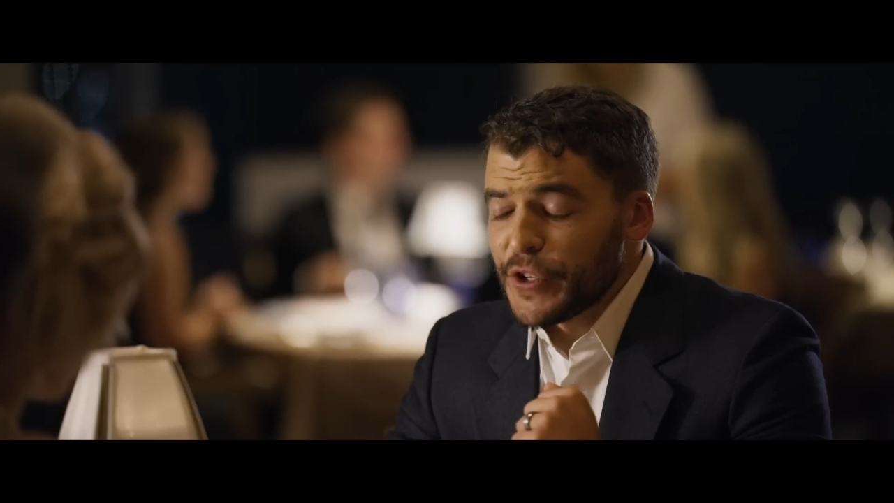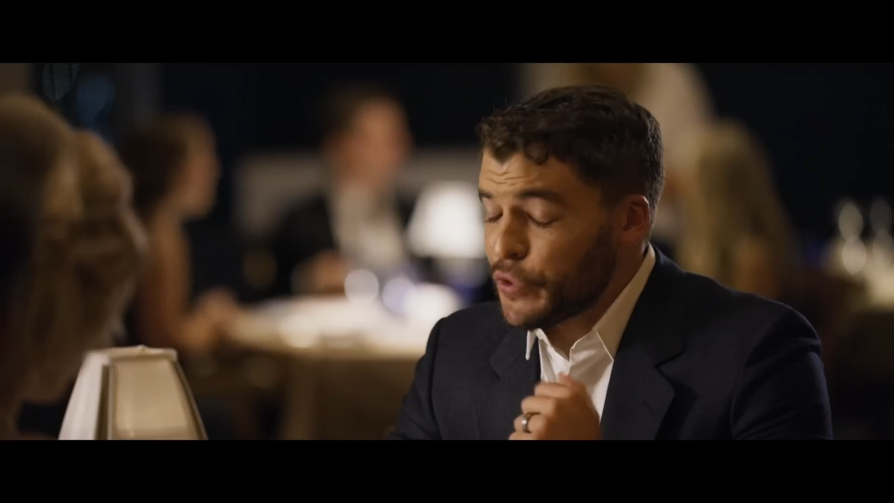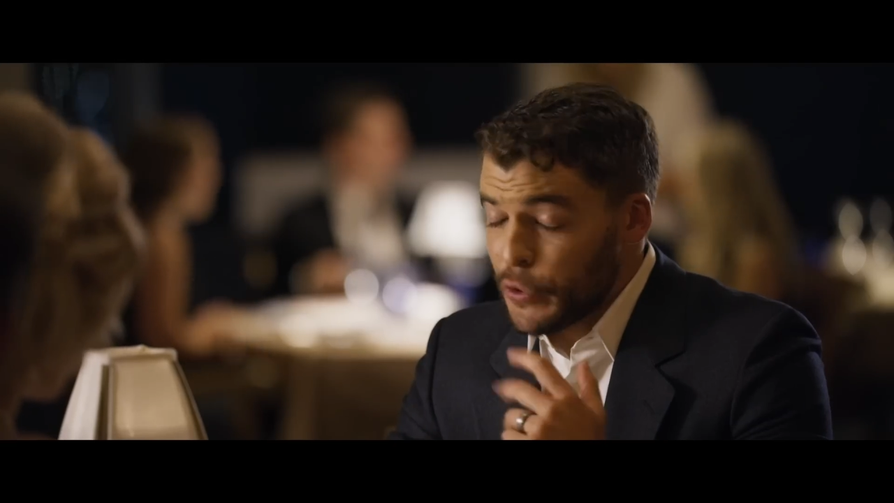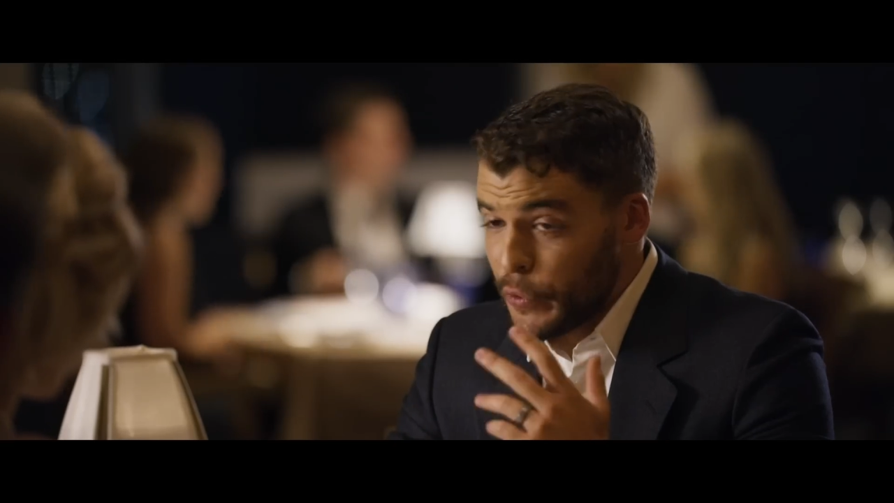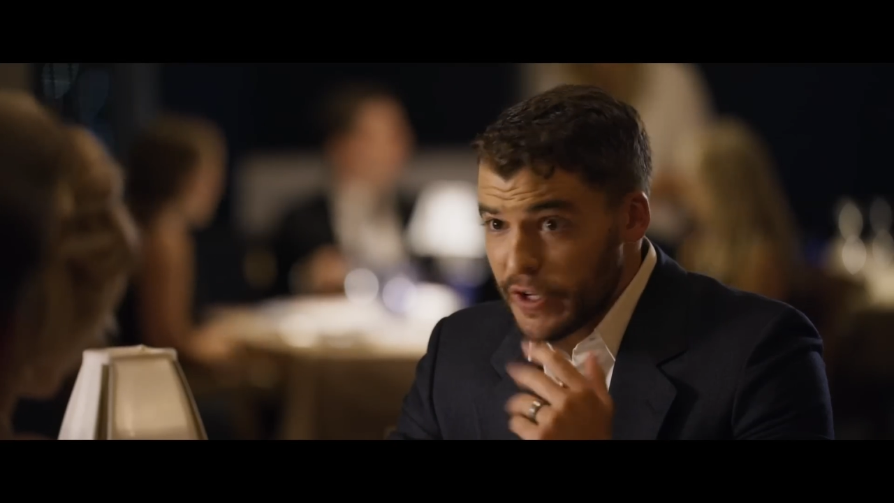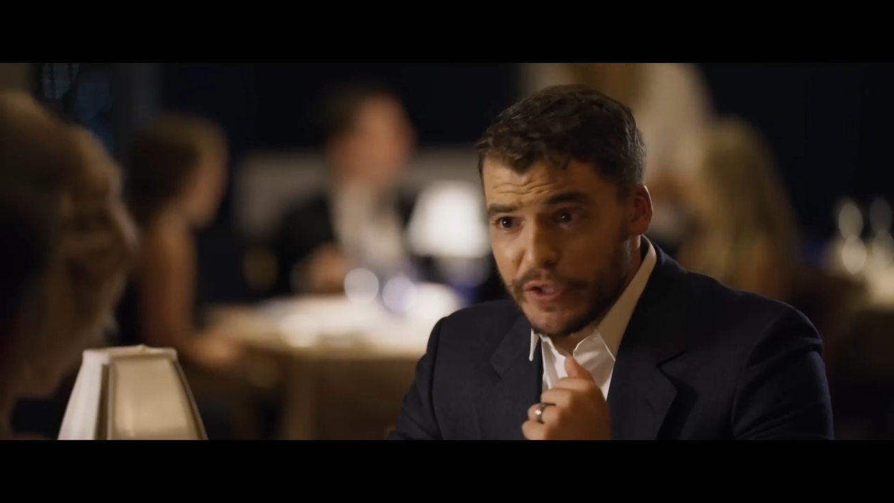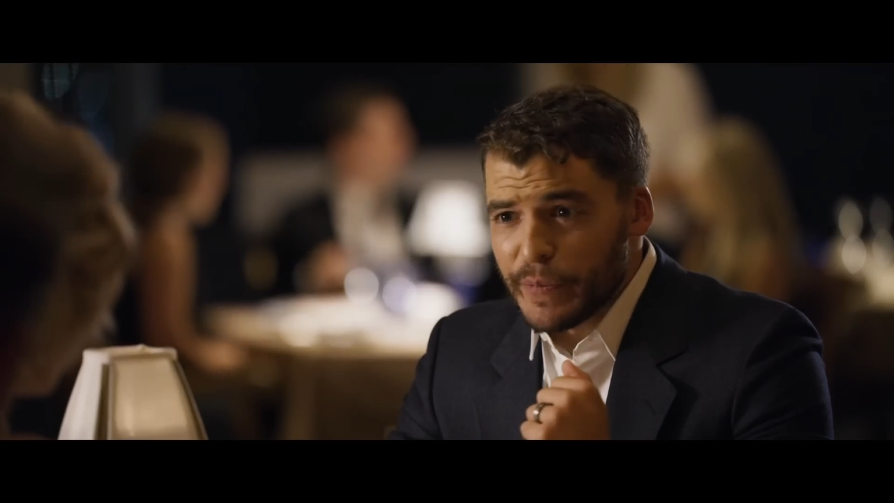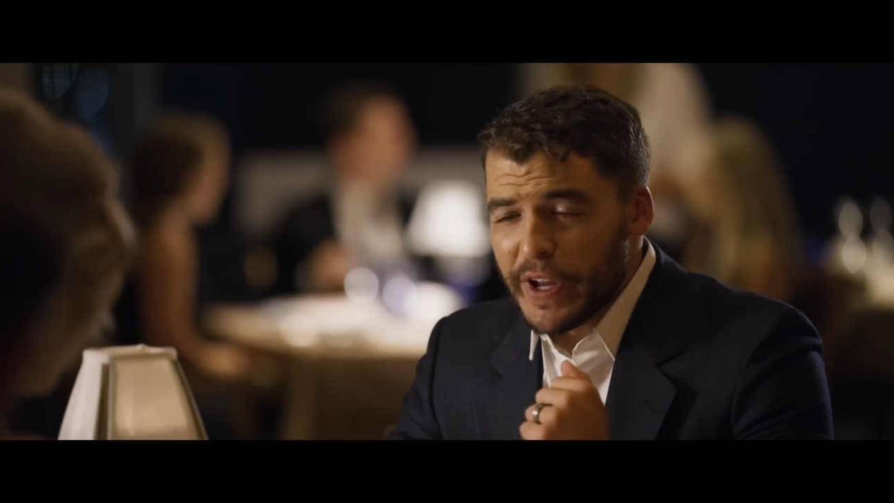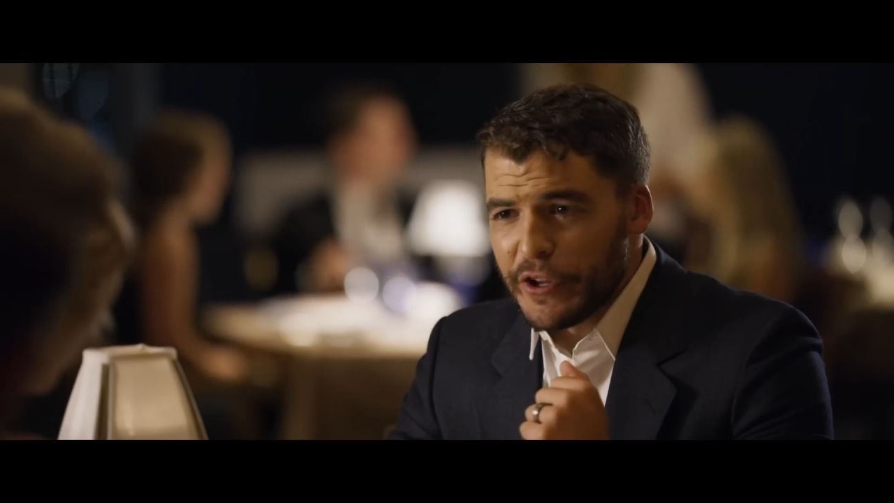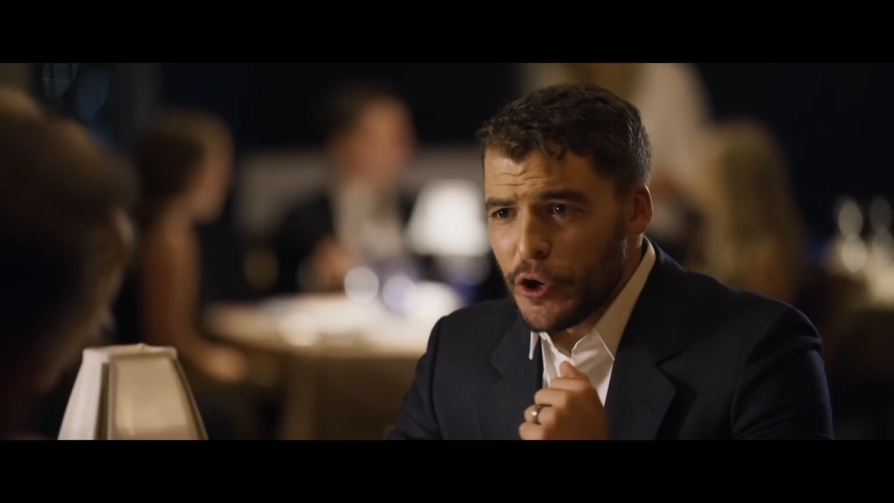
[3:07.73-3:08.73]
is there anyone
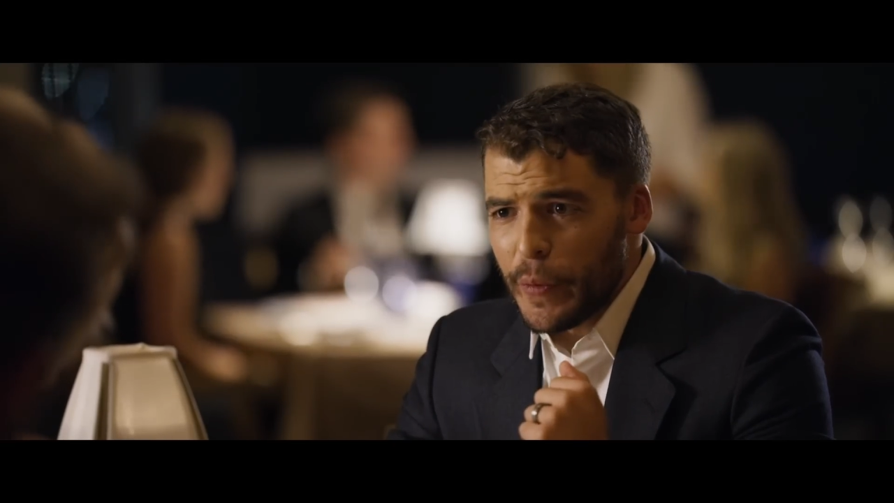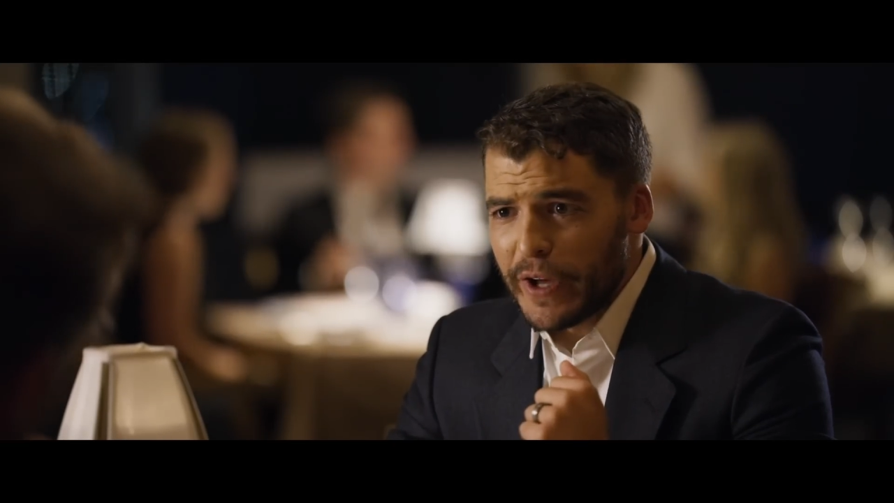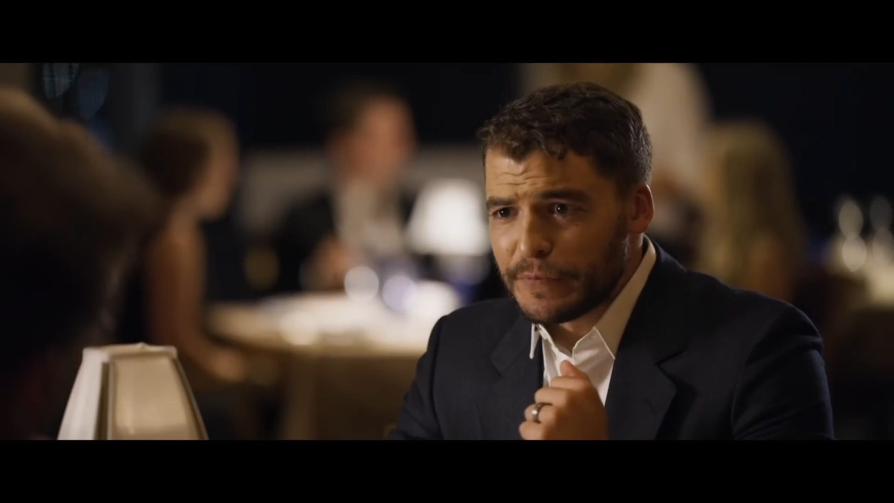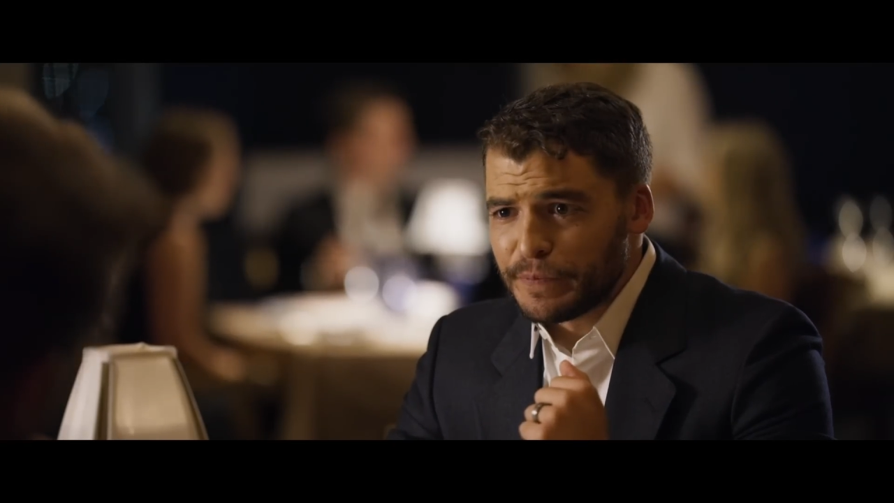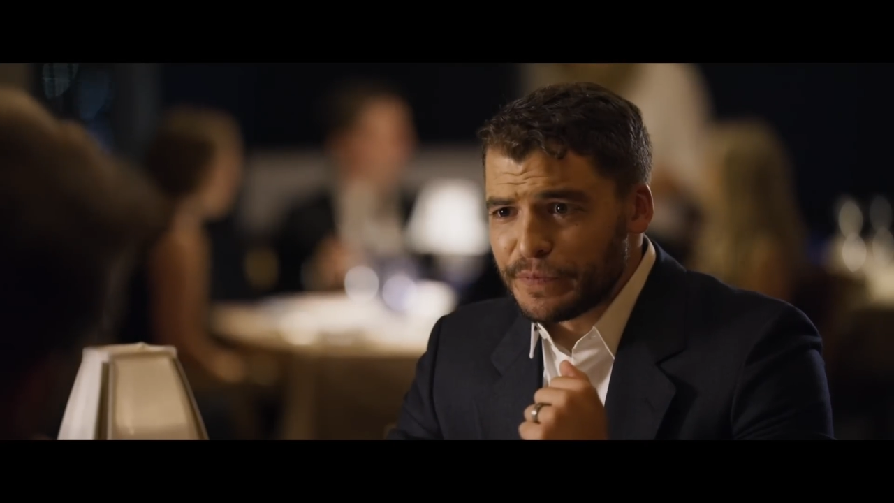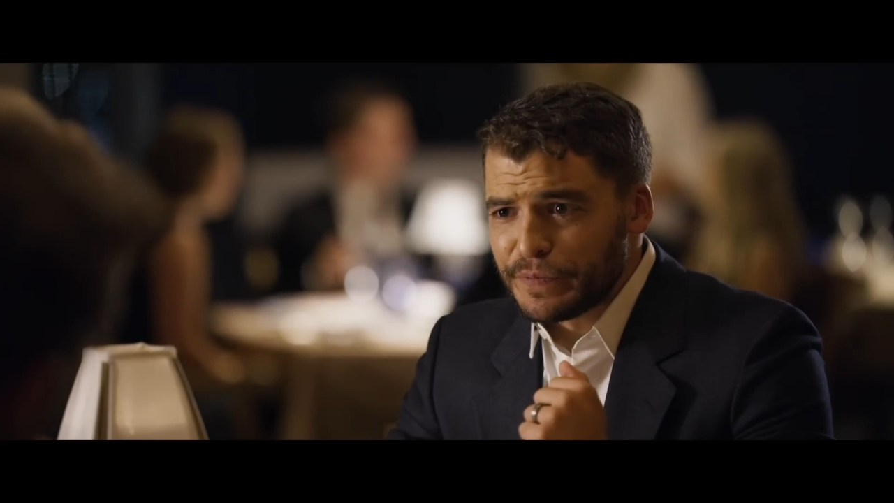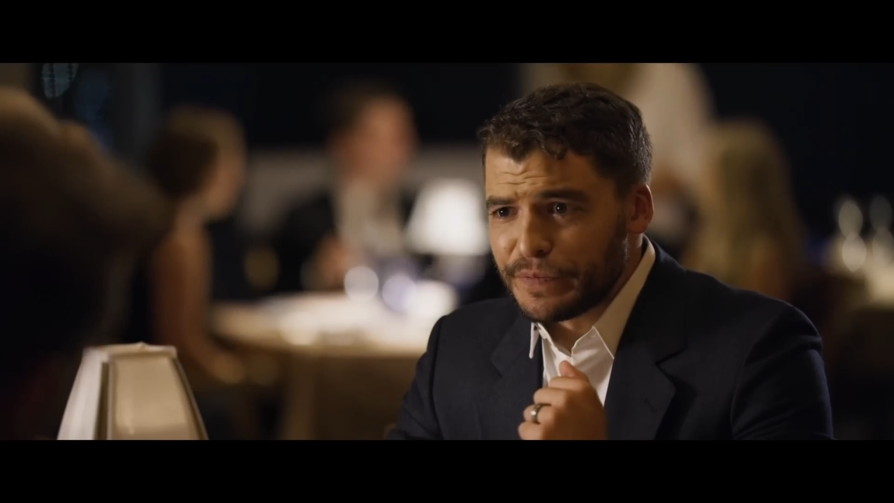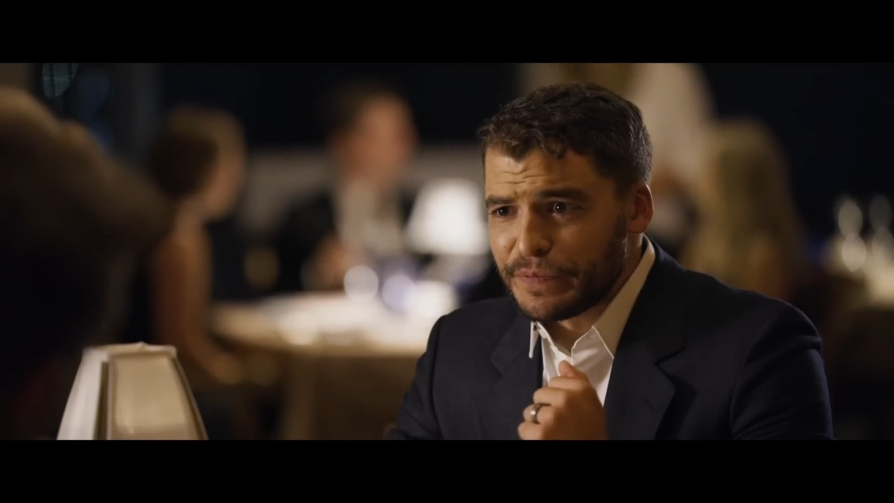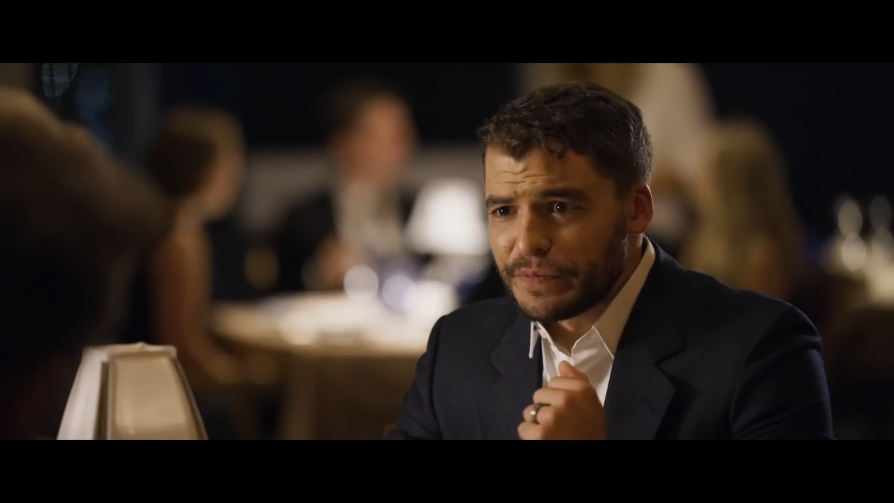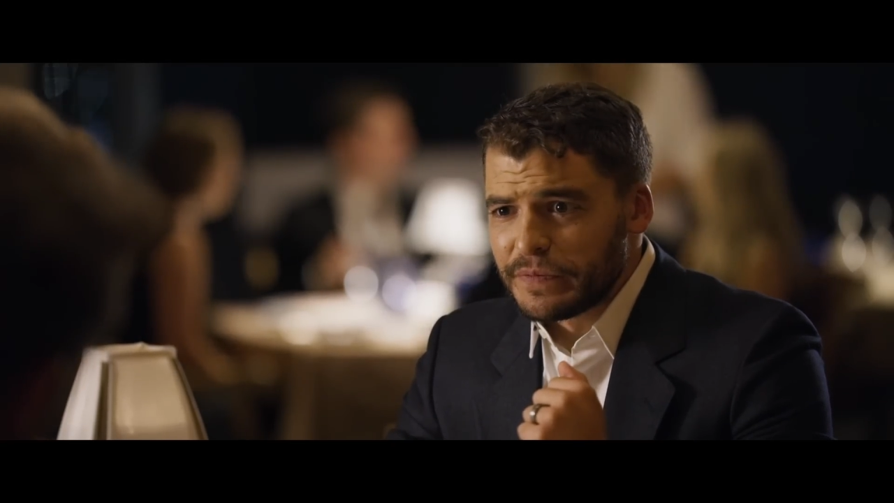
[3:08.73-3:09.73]
else I need to know about?
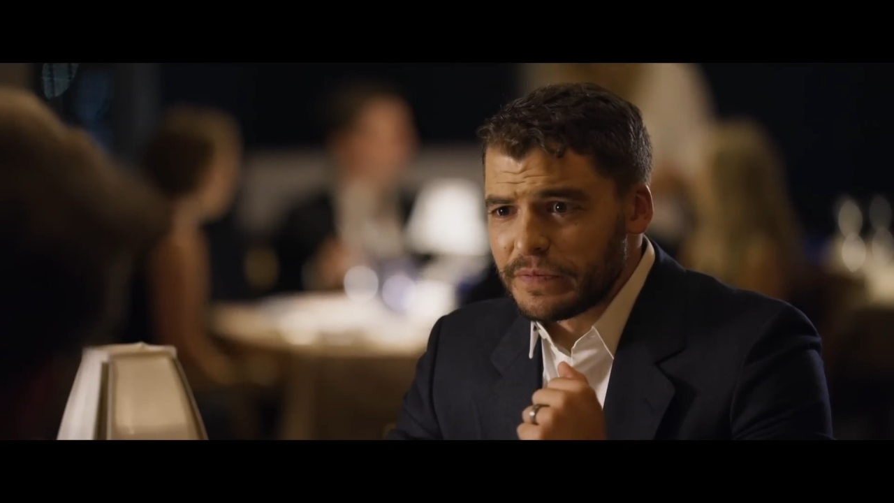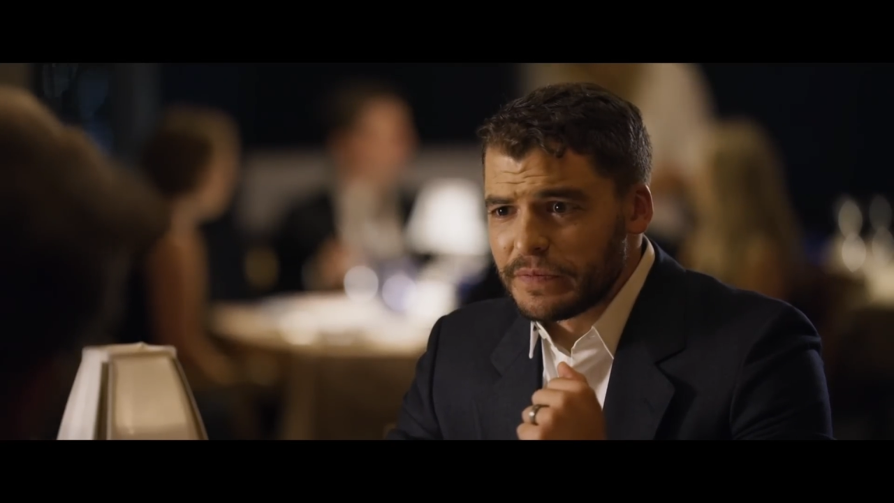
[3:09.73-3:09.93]
Babe,